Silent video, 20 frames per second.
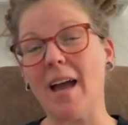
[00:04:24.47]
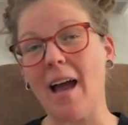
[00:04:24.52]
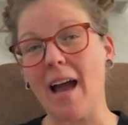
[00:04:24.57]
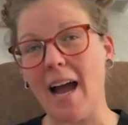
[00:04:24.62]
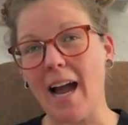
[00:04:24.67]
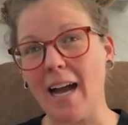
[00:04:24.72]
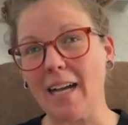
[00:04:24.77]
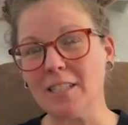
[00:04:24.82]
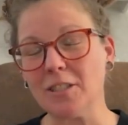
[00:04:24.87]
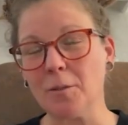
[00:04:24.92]

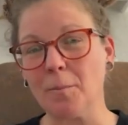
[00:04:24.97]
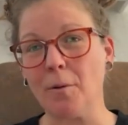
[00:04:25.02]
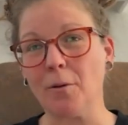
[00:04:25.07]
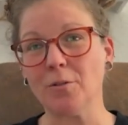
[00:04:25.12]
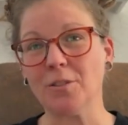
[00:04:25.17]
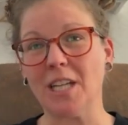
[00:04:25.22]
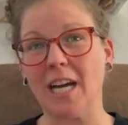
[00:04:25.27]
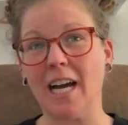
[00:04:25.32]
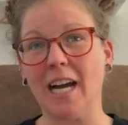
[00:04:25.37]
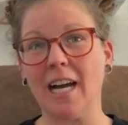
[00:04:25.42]
I
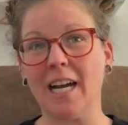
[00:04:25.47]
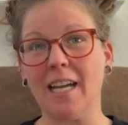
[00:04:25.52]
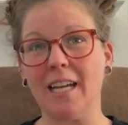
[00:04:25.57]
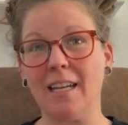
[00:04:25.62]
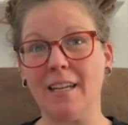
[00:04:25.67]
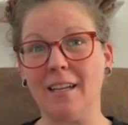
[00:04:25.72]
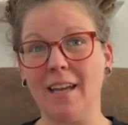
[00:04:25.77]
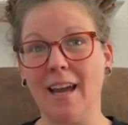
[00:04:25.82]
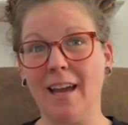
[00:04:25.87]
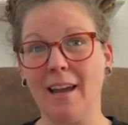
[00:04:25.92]
suppose
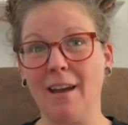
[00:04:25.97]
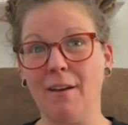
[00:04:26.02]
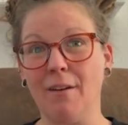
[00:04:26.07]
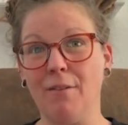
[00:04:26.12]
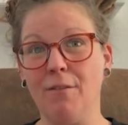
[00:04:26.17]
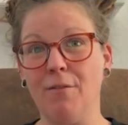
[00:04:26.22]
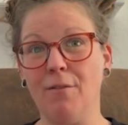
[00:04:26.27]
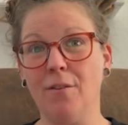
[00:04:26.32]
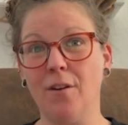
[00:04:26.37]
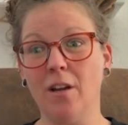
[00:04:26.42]
I
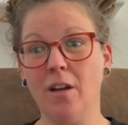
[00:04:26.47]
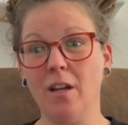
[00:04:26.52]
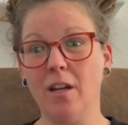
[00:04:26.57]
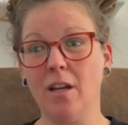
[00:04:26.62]
have